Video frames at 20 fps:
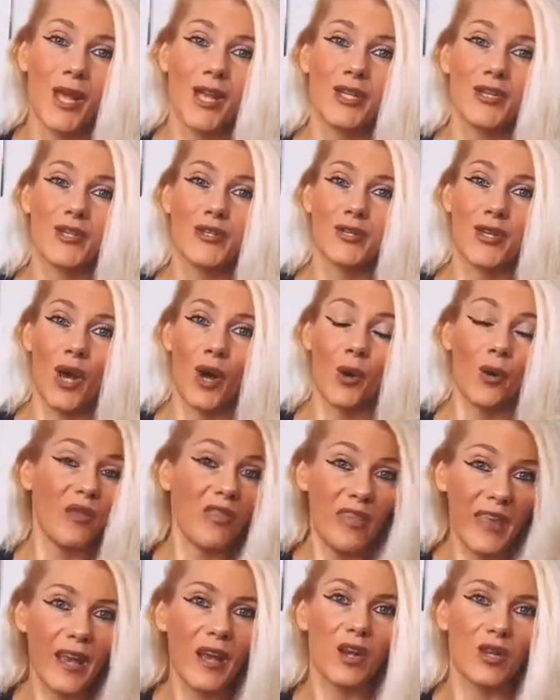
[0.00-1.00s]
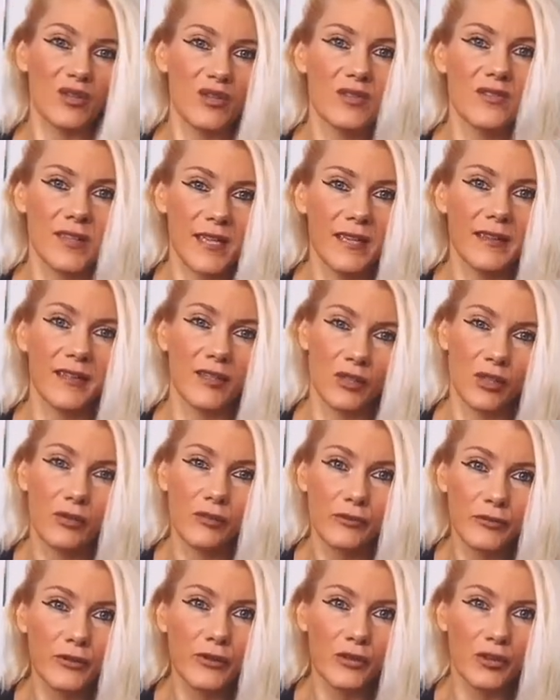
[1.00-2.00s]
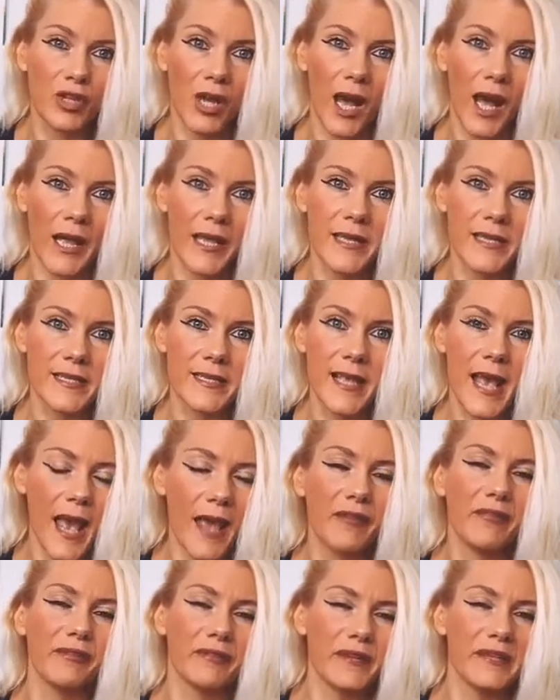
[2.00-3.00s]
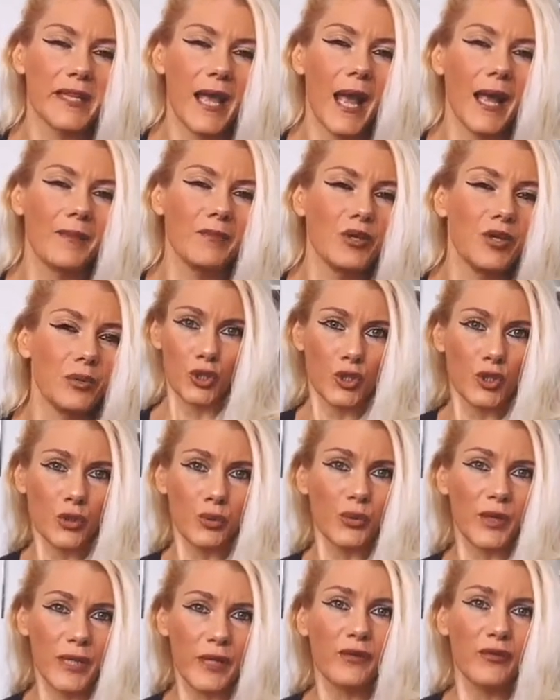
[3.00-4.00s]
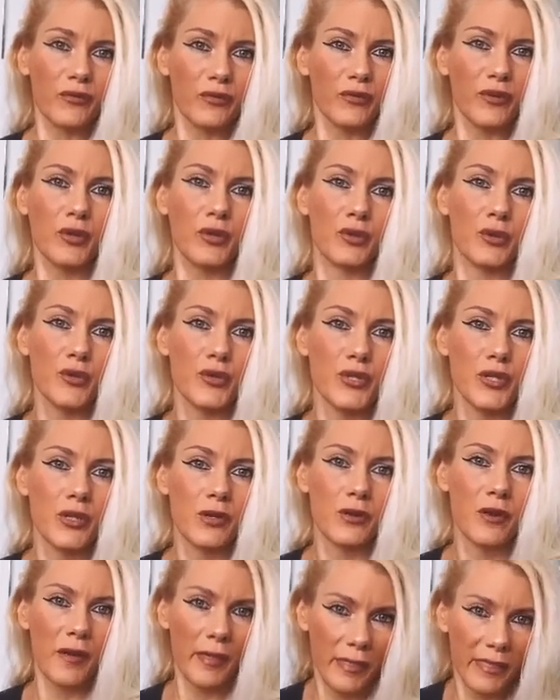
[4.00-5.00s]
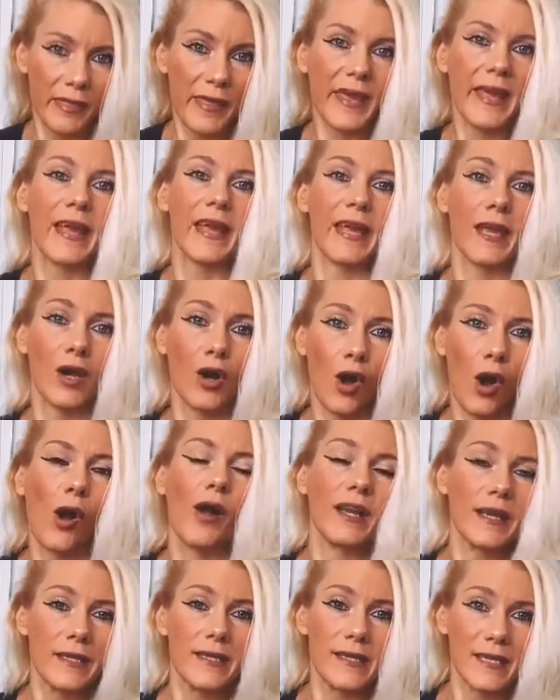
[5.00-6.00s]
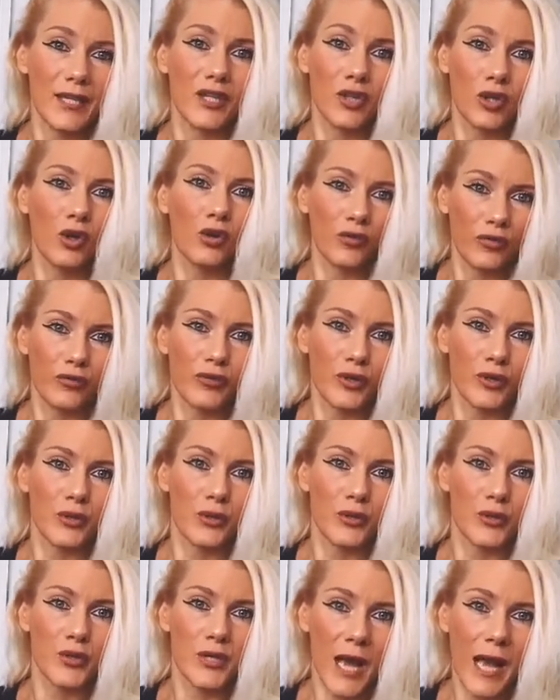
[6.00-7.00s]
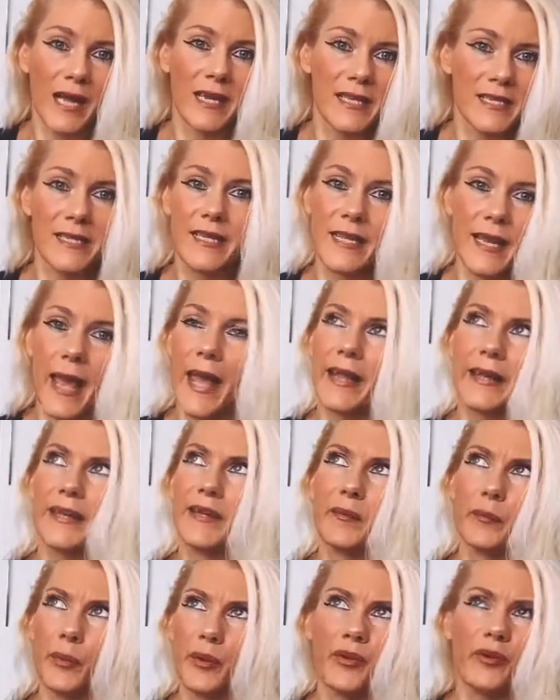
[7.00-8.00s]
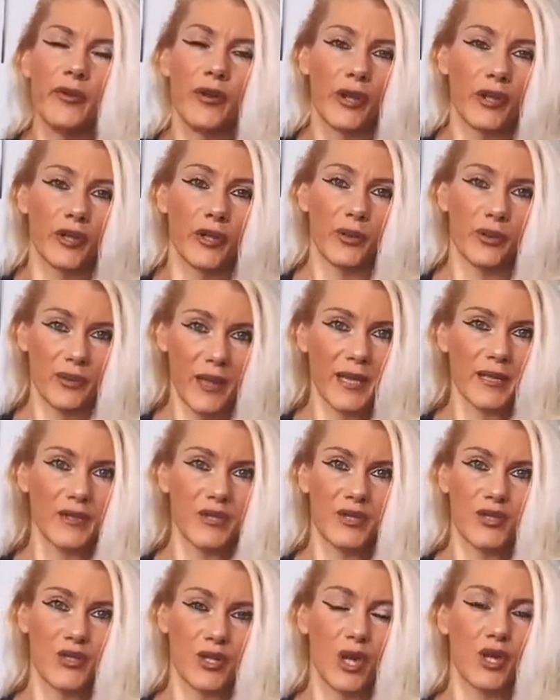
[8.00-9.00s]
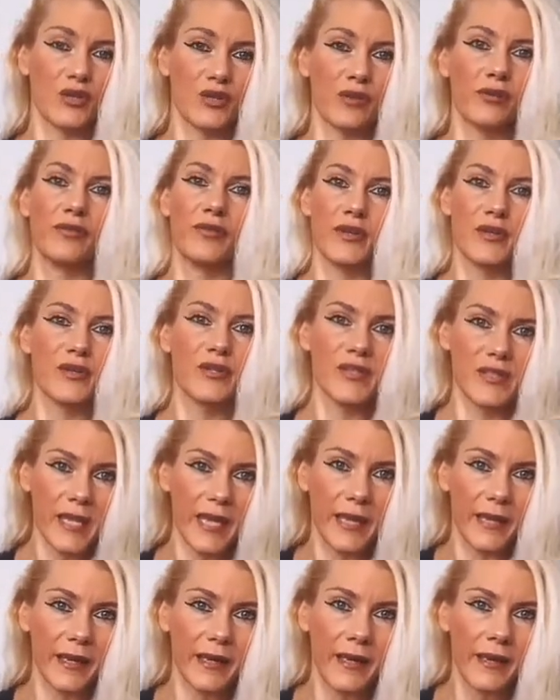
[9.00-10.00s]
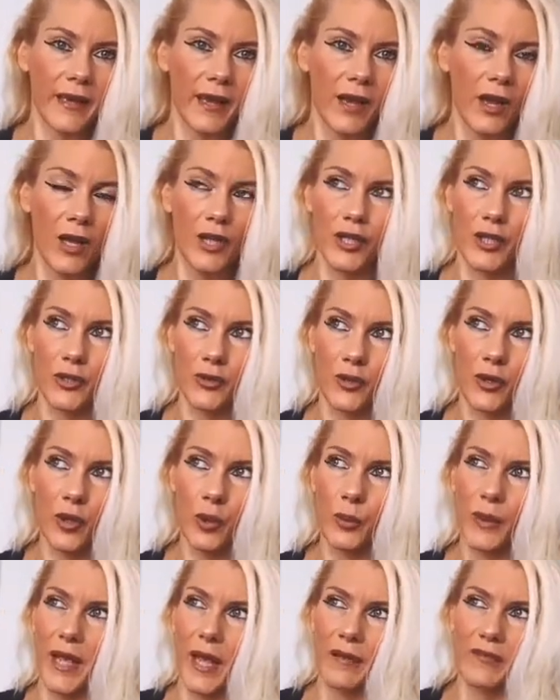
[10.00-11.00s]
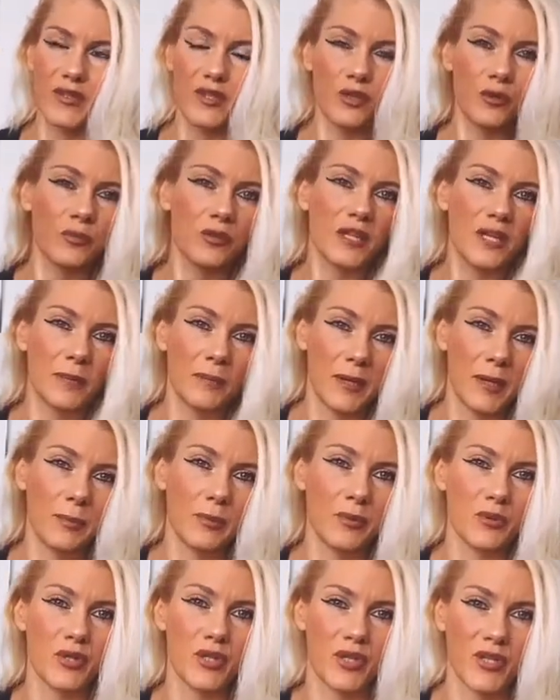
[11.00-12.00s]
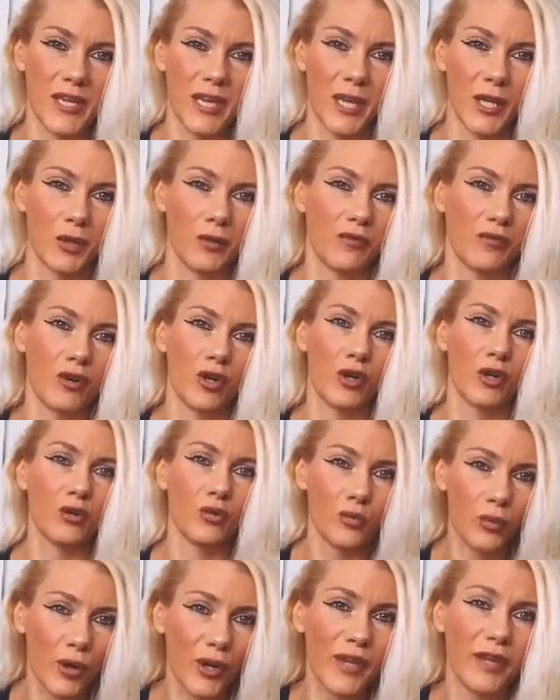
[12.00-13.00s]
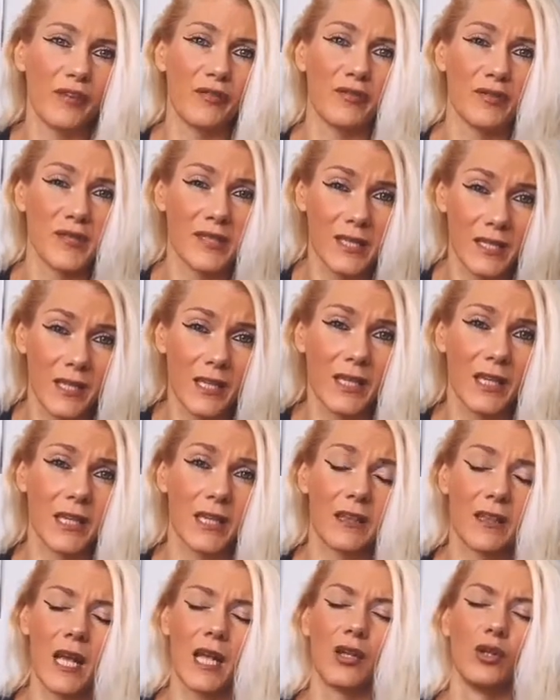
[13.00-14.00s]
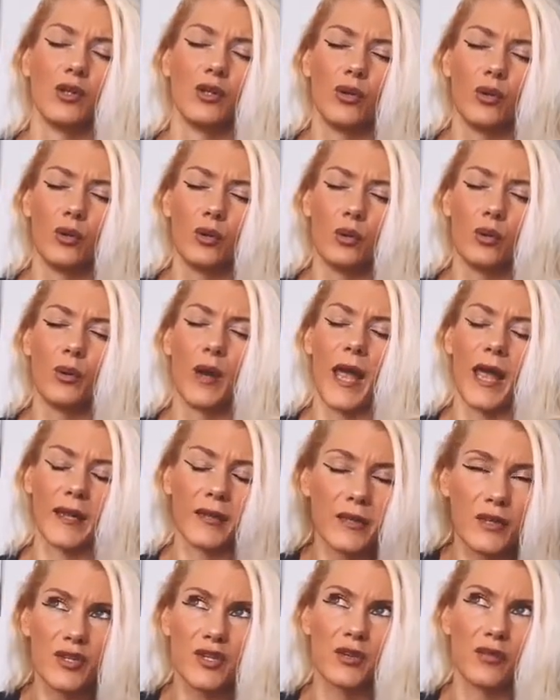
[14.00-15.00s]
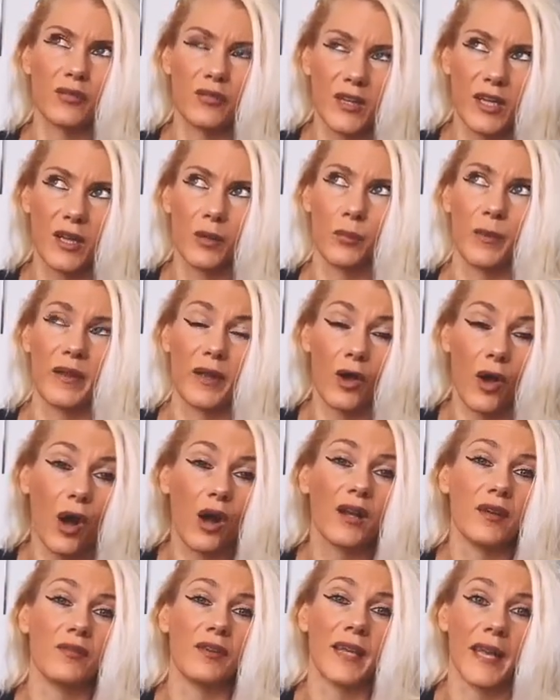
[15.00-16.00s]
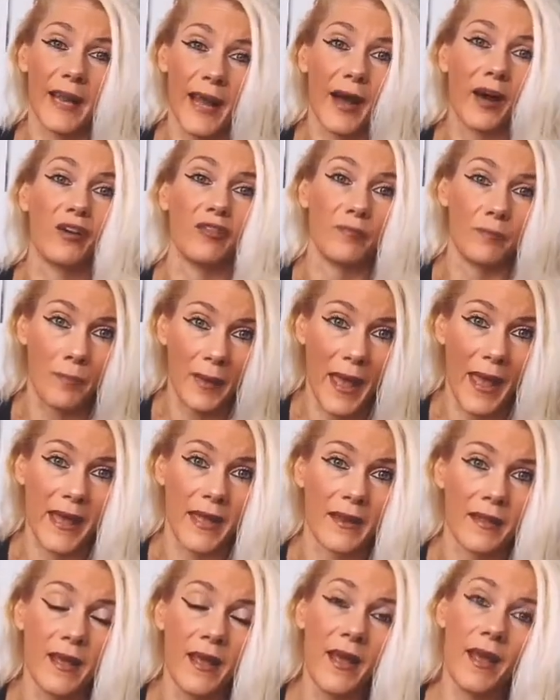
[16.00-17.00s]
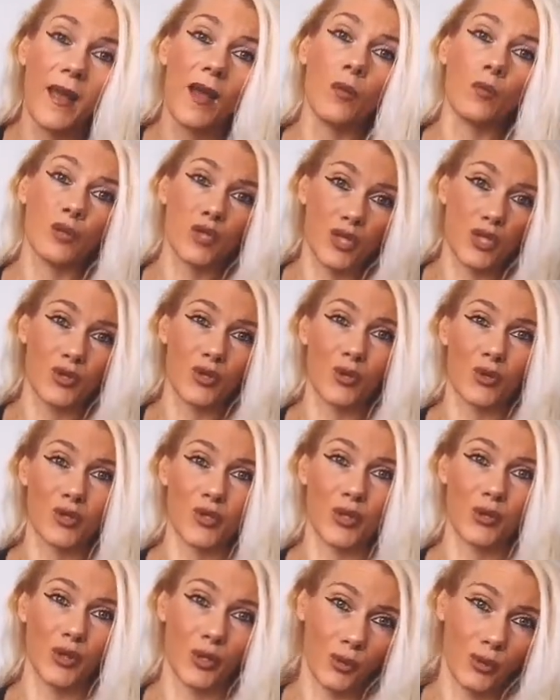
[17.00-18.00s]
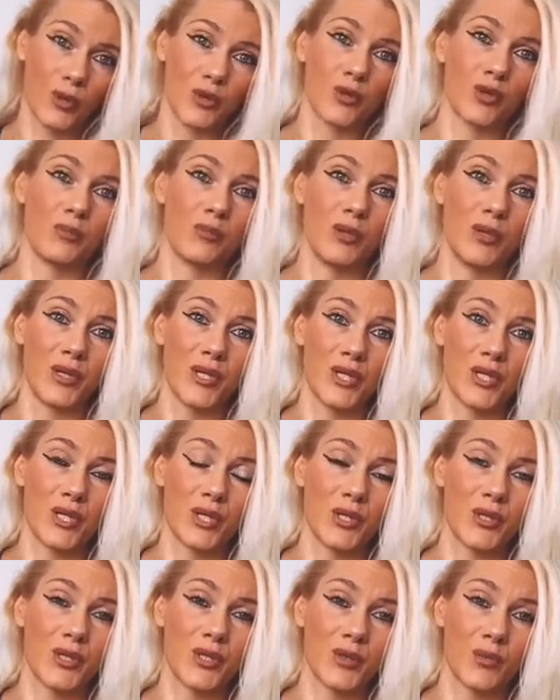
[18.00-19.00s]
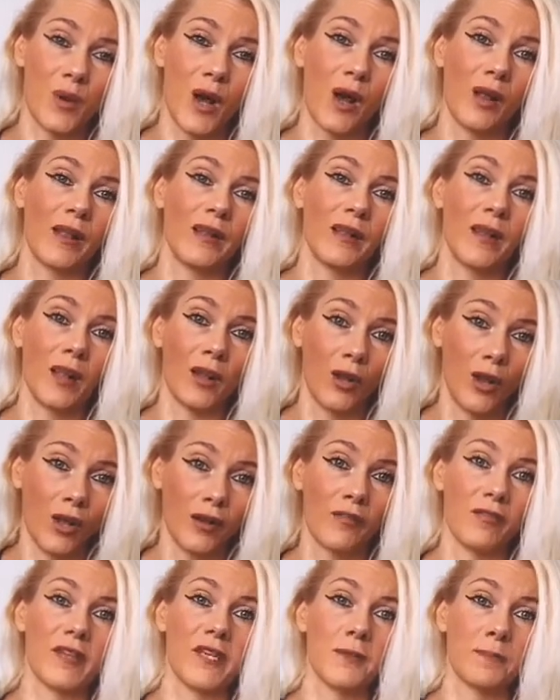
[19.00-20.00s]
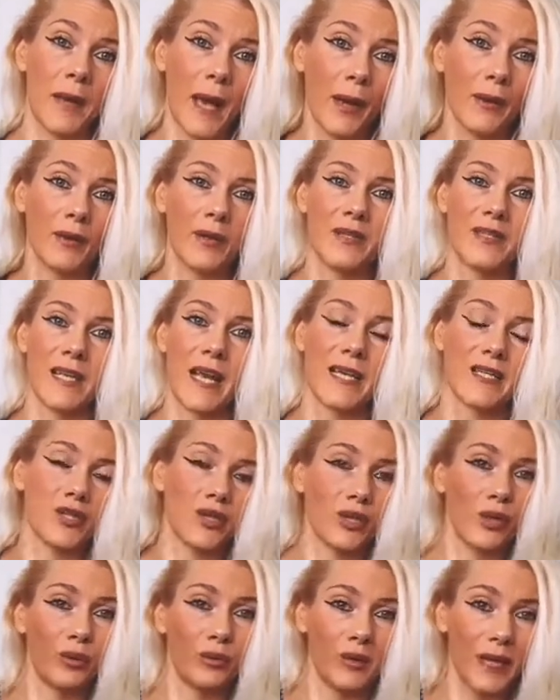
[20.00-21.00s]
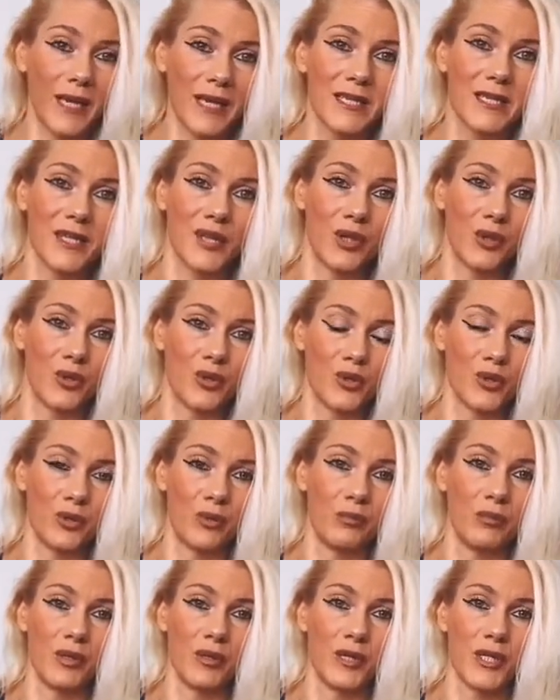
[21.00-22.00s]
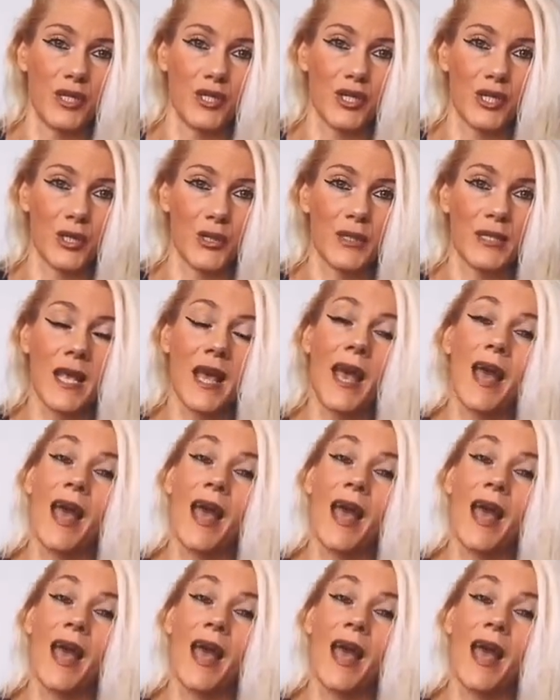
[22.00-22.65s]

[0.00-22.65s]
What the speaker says: So they are stealing your food, guys. Every time you eat food, they are eating your food. And is it any wonder you then start to feel sick? You know, we have so many people today who've got chronic fatigue, that low energy feeling when they can't even get out of bed, which is also your autoimmune issues as well. And a lot of these parasites are creating the autoimmune issues.